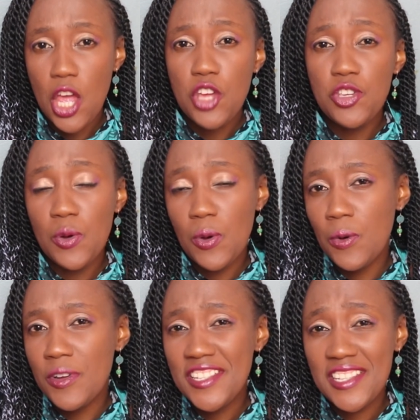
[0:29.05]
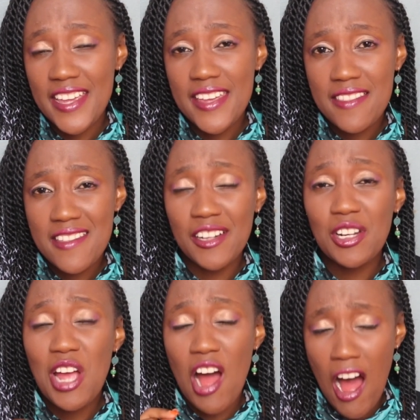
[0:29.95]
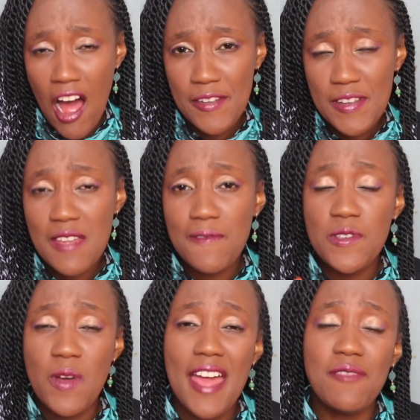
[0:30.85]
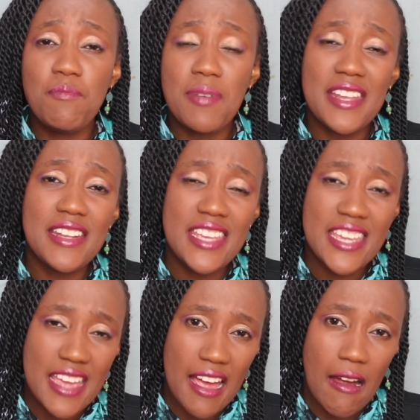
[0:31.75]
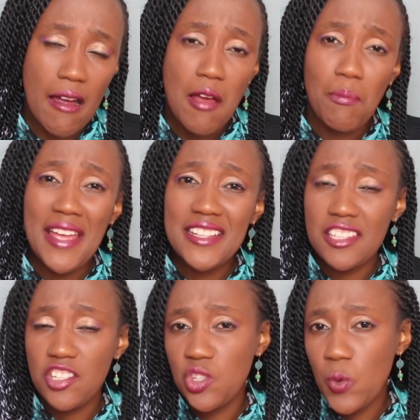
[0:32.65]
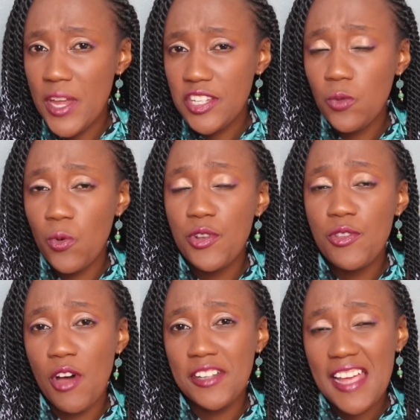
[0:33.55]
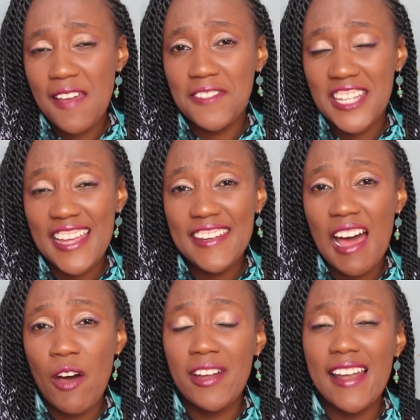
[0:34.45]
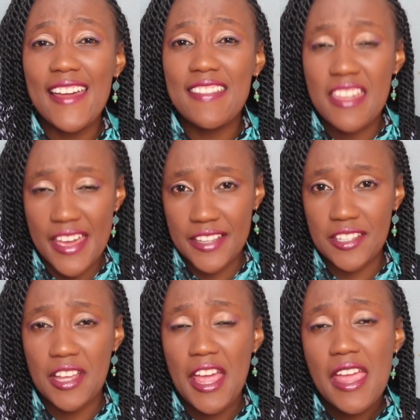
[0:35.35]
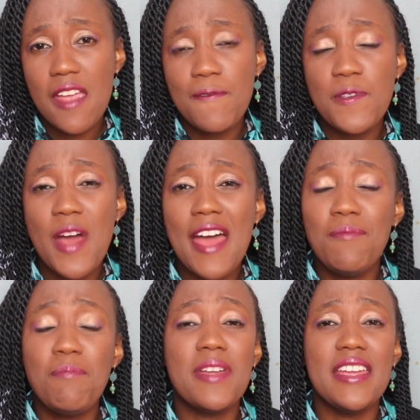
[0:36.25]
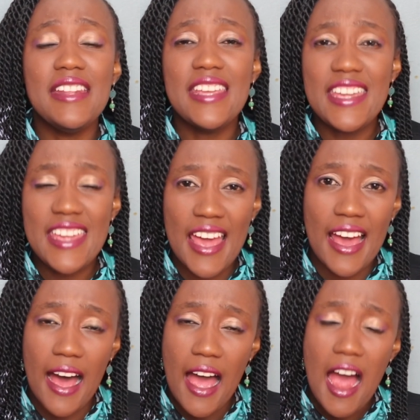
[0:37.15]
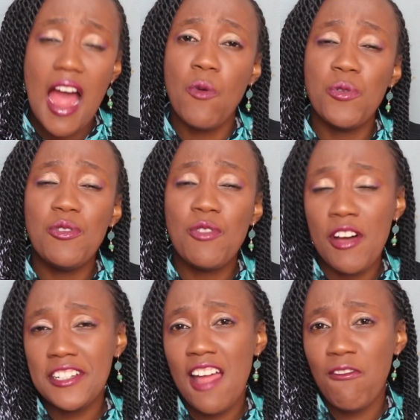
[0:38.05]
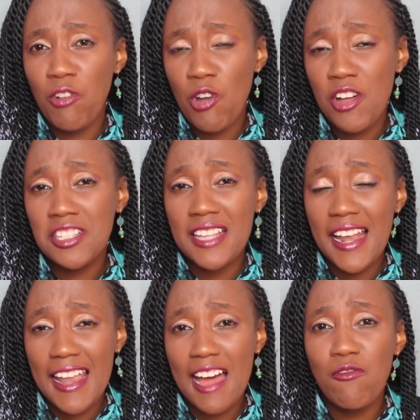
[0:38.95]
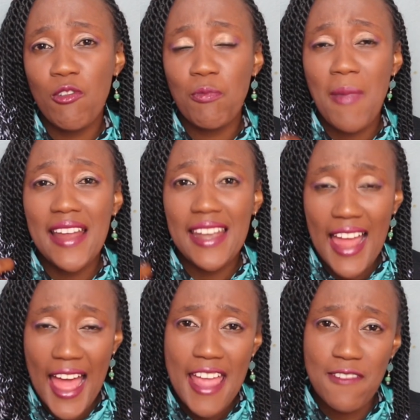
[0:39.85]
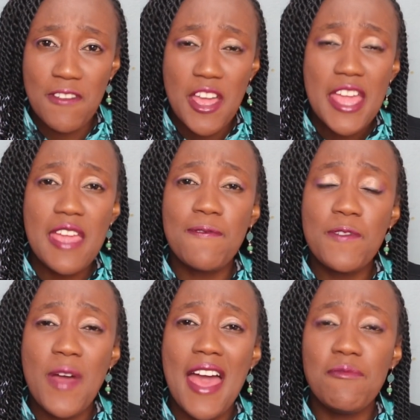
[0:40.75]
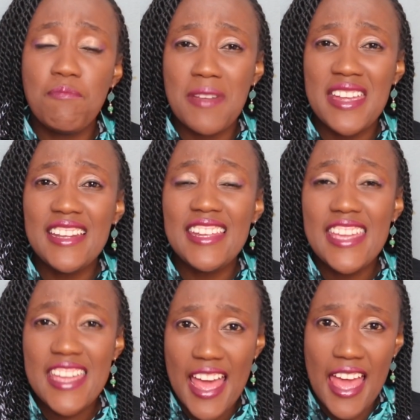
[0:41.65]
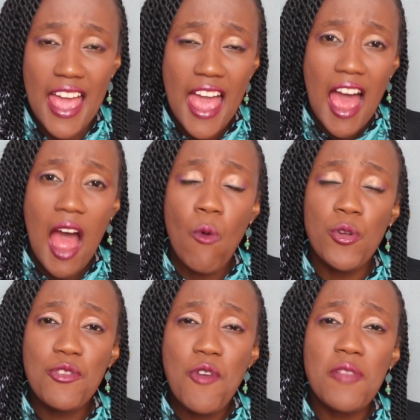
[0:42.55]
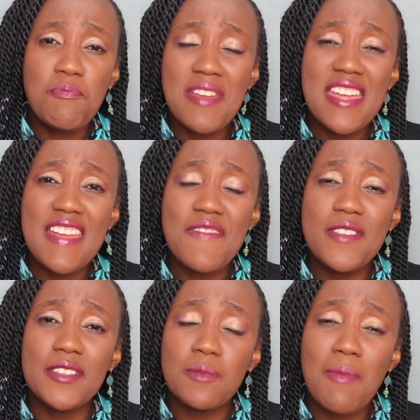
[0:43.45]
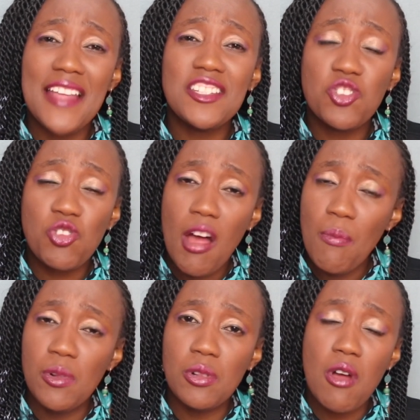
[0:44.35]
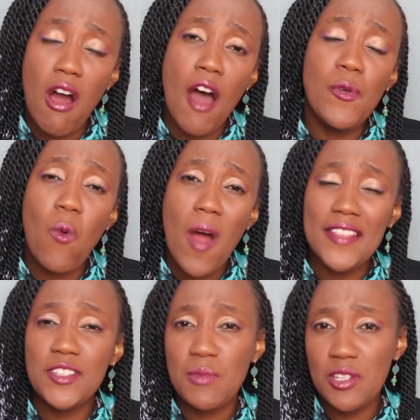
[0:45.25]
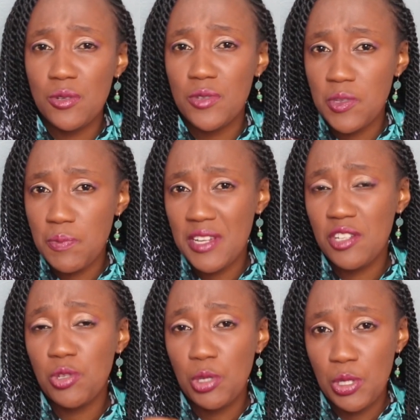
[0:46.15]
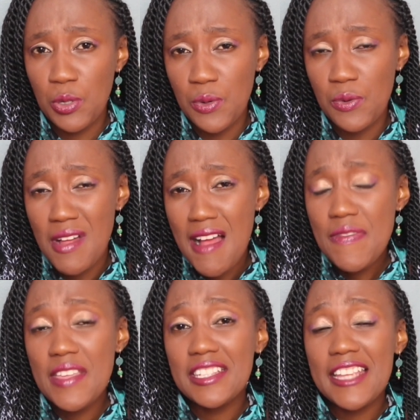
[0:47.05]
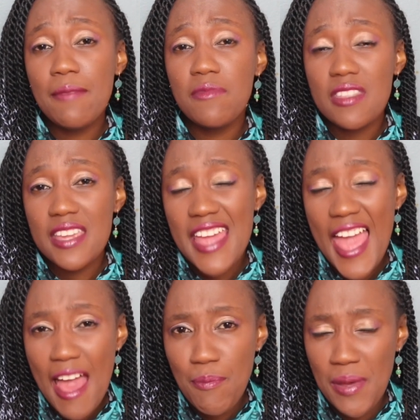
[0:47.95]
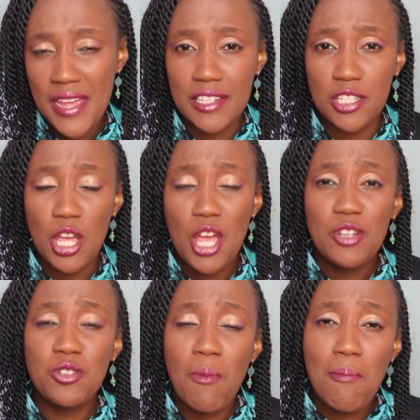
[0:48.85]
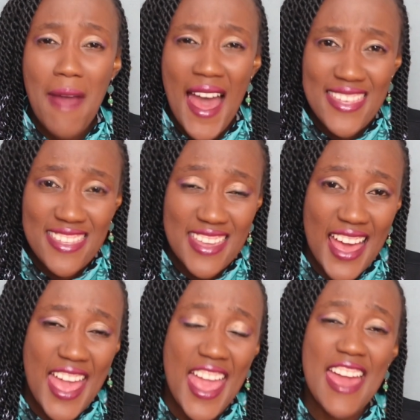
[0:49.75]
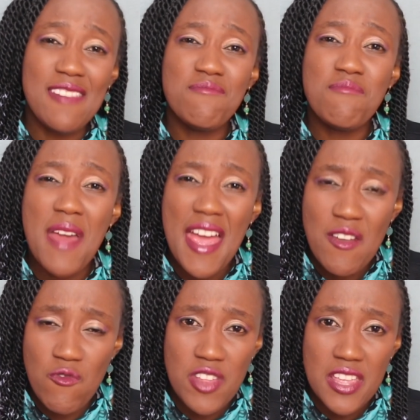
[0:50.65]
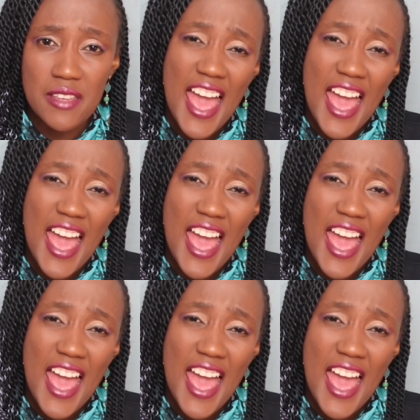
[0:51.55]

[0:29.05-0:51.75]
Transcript: You who is saying that, God, if you had been here, my situation would not have turned out like this. If you had been here, I would not have lost the love of my life. If you had been here, I would not be in this much trouble. God wants me to speak to you. The same thing happened to Martha and Mary.